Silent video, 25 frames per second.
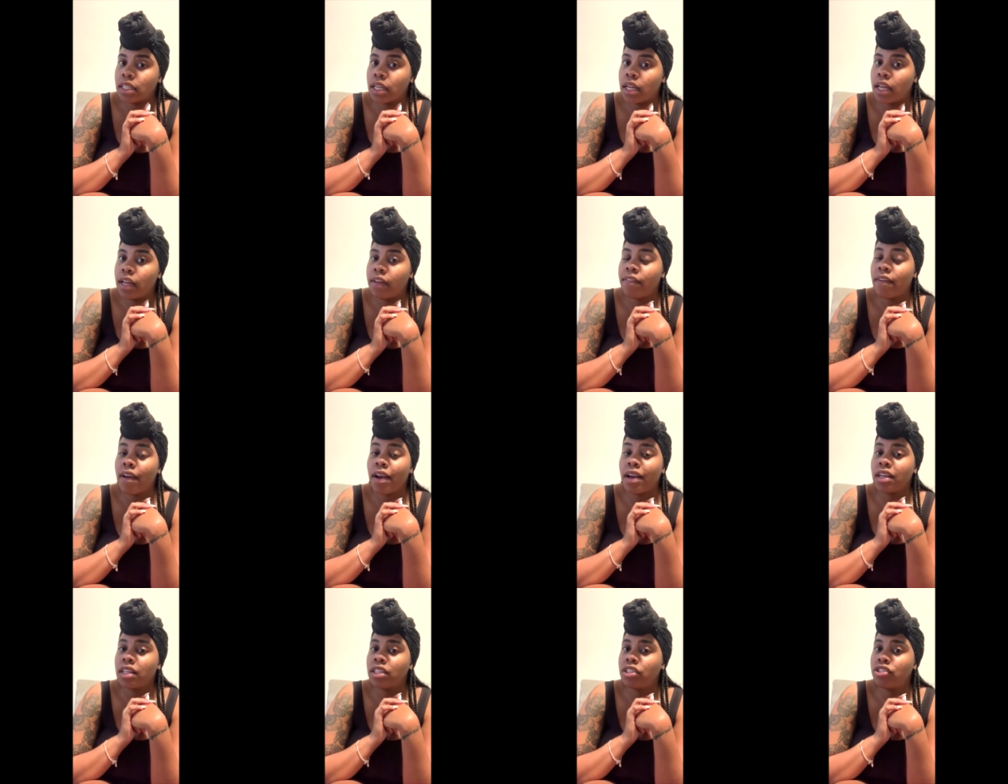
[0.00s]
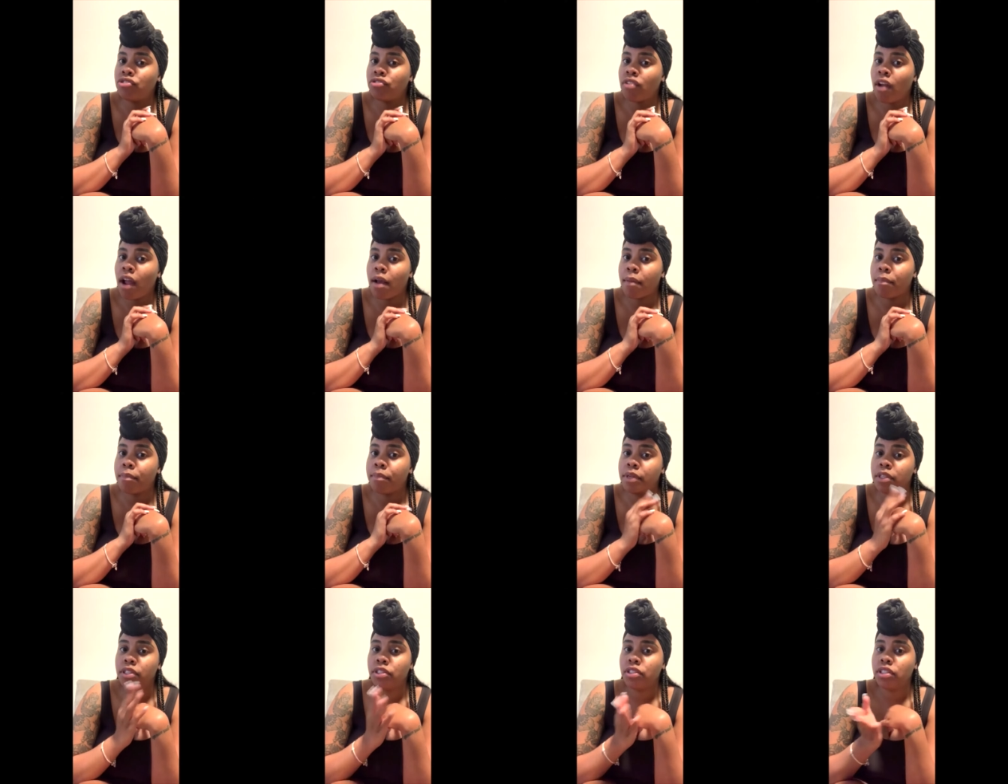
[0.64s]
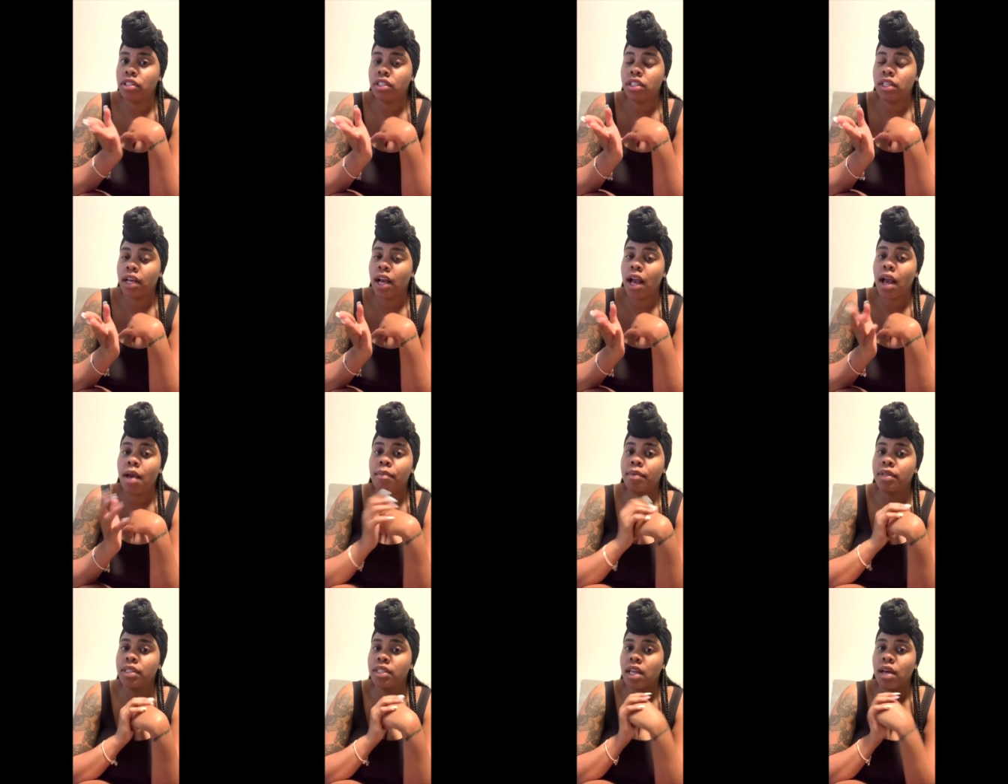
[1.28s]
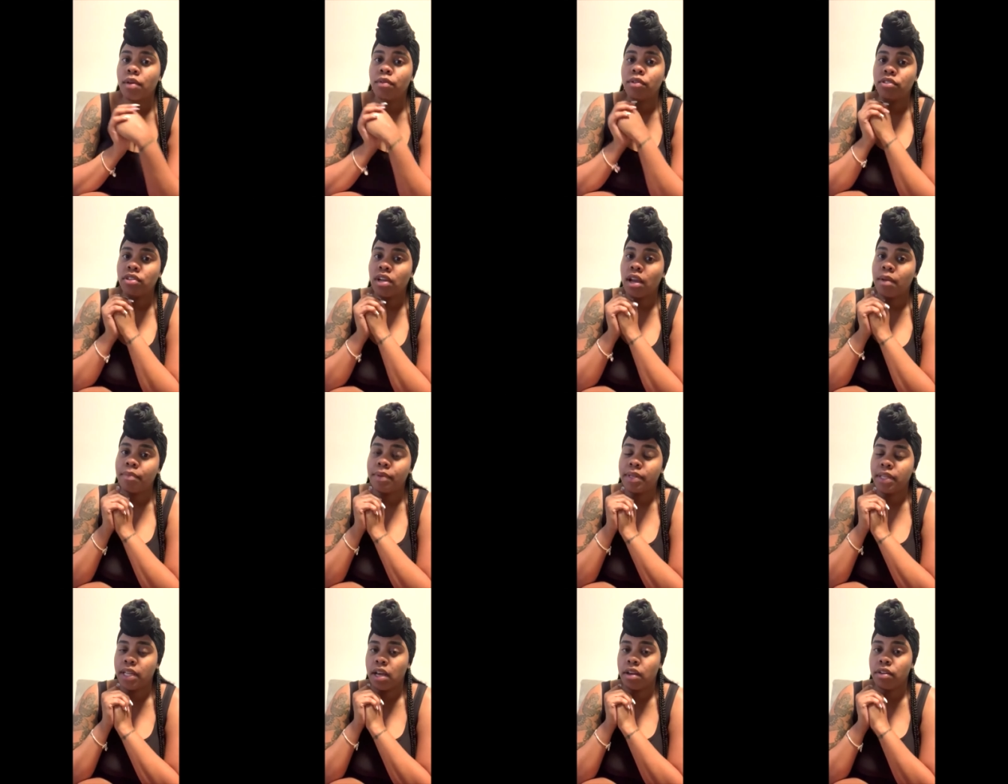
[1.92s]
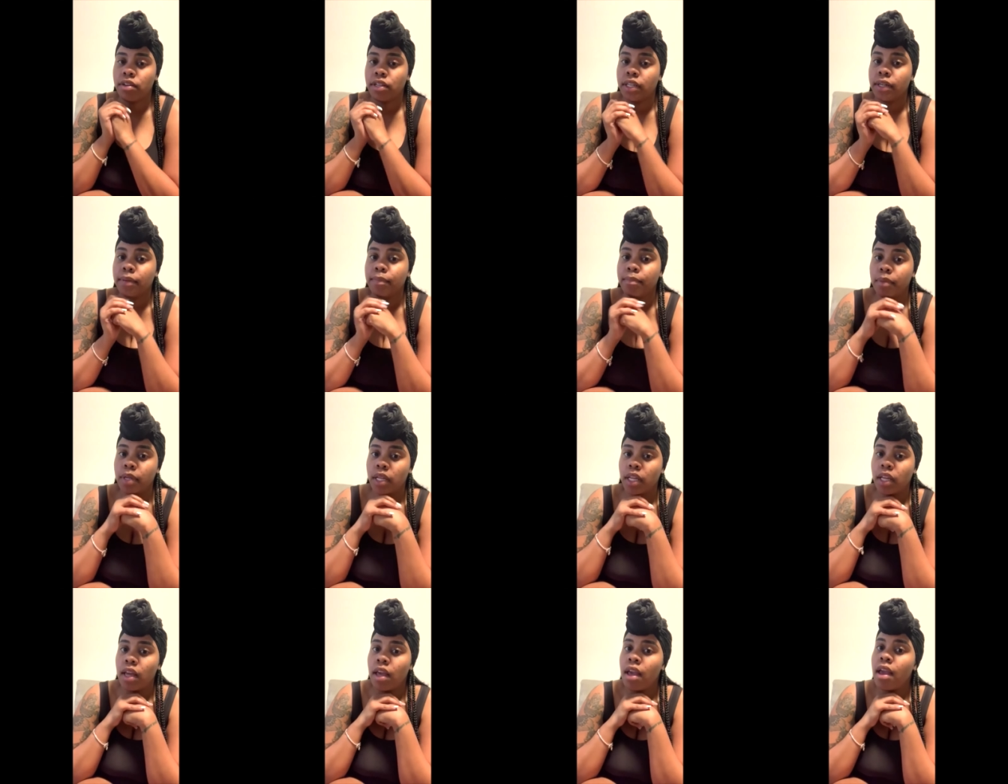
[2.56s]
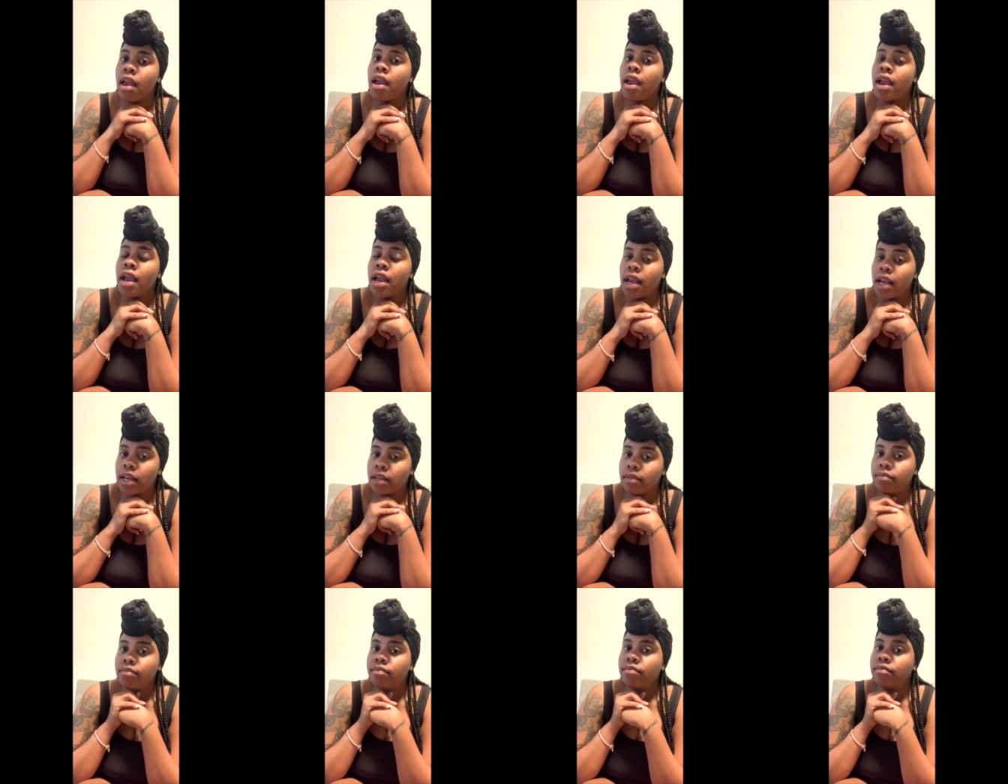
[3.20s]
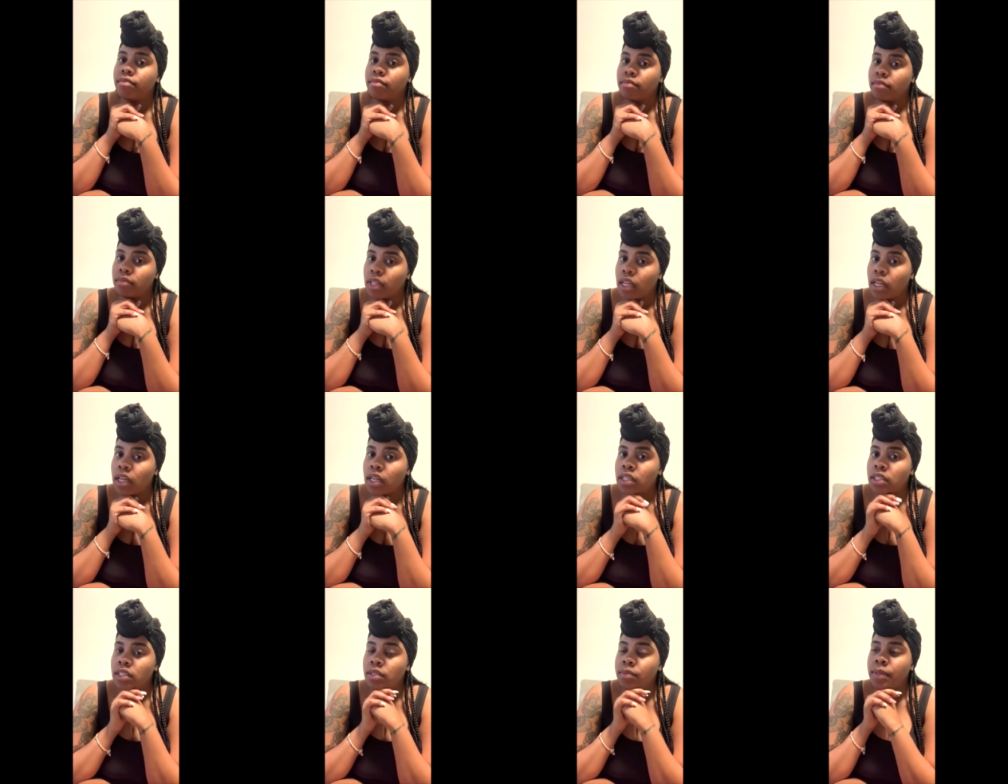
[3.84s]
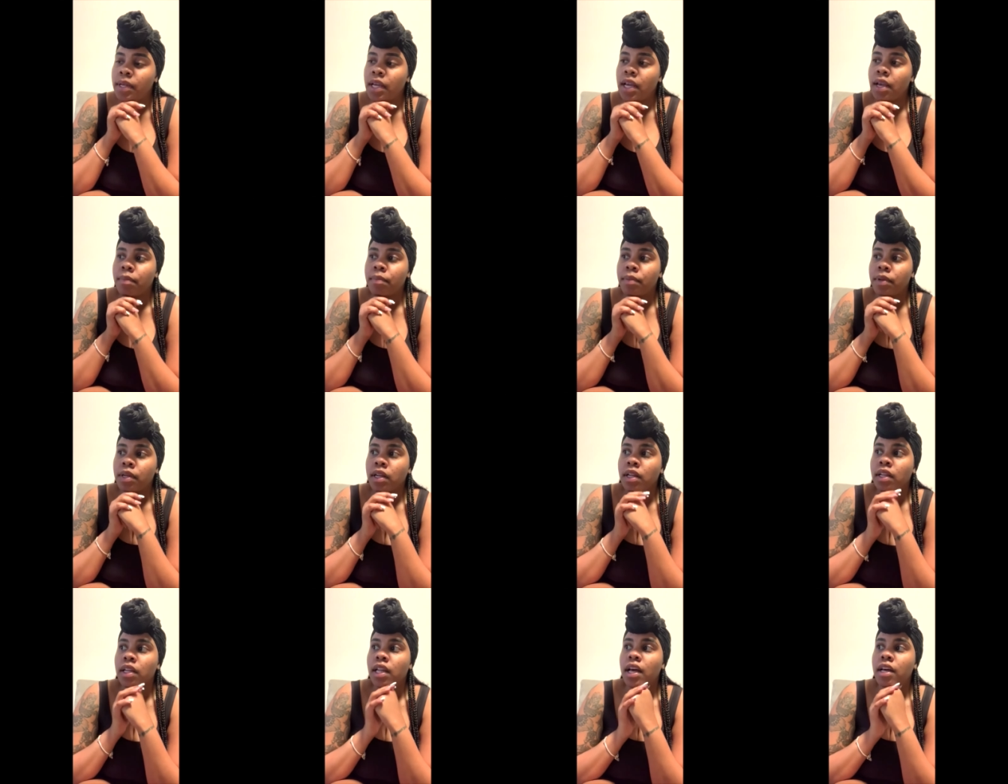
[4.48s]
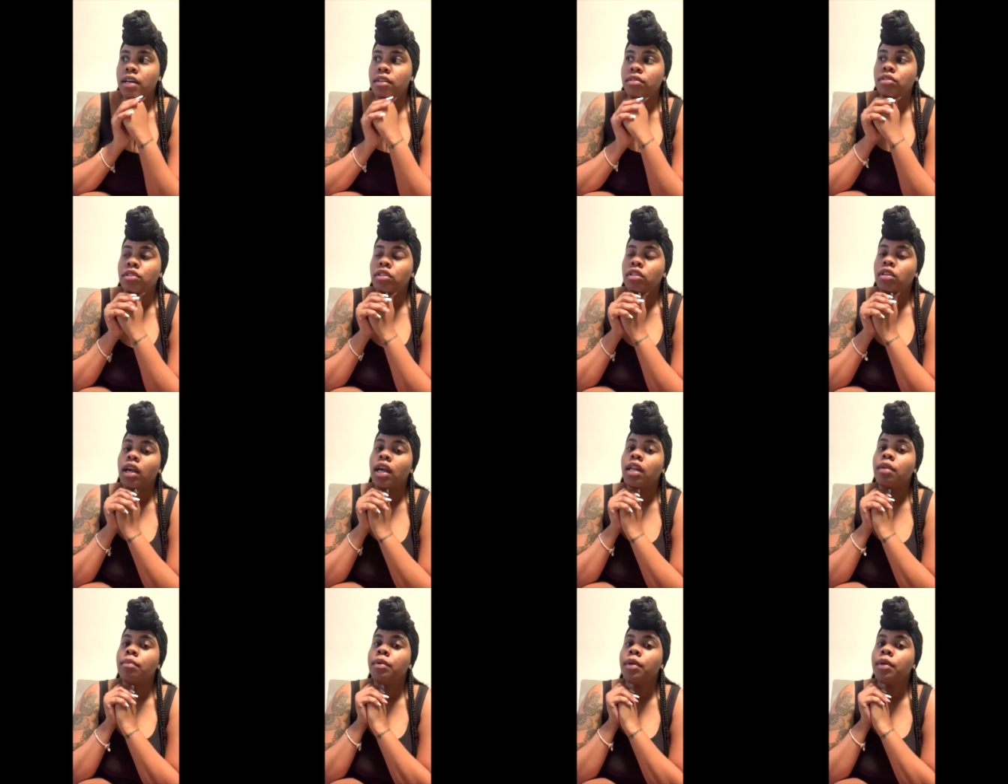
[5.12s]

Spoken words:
If I could drop pictures in the comments, I would drop it down there, but it's been happening a lot, so you got to be